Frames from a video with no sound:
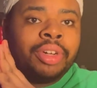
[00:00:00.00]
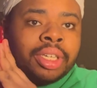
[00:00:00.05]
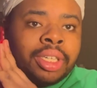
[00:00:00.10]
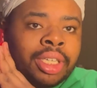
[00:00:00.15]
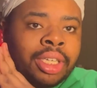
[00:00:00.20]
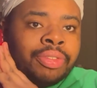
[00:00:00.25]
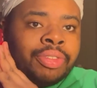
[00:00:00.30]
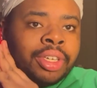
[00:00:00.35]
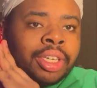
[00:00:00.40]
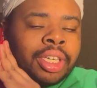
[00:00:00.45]

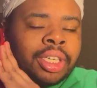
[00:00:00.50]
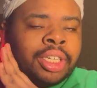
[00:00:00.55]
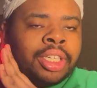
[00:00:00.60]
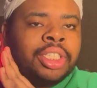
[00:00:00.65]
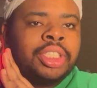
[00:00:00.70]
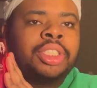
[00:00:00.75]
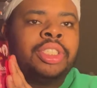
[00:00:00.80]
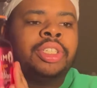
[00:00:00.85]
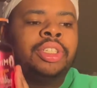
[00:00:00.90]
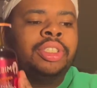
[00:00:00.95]
leave-in
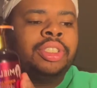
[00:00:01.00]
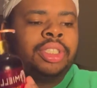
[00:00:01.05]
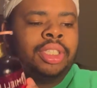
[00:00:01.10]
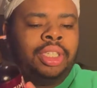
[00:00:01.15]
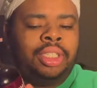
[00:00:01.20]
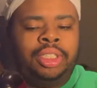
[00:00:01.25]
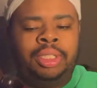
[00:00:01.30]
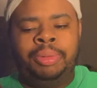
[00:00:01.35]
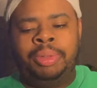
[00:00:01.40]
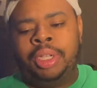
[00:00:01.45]
conditioners,
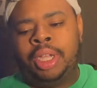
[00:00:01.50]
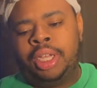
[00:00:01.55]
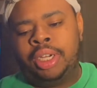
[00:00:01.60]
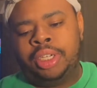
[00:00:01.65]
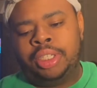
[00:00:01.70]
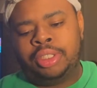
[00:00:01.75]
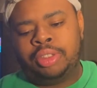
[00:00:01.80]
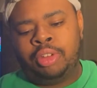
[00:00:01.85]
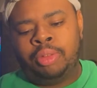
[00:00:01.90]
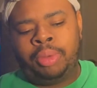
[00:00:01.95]
to be
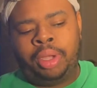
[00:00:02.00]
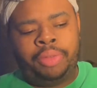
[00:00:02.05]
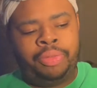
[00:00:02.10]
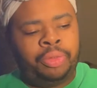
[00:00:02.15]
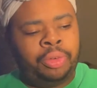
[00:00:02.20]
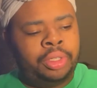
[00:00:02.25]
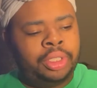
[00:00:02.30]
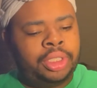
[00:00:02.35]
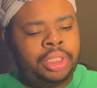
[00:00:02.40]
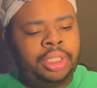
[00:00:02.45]
honest. On my
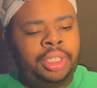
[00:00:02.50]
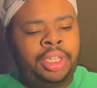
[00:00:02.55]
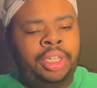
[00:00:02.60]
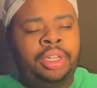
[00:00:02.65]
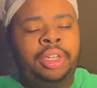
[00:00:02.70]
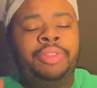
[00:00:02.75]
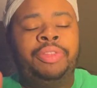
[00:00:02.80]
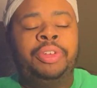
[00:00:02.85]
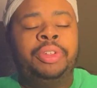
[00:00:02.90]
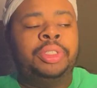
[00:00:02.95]
4C hair,
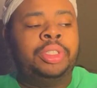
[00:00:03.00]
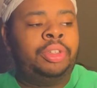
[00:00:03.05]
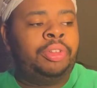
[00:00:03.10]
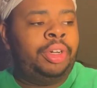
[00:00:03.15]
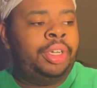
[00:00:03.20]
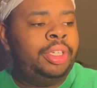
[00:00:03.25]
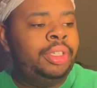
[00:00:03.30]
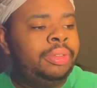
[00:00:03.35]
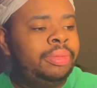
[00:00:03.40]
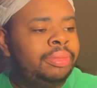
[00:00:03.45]
it feels great.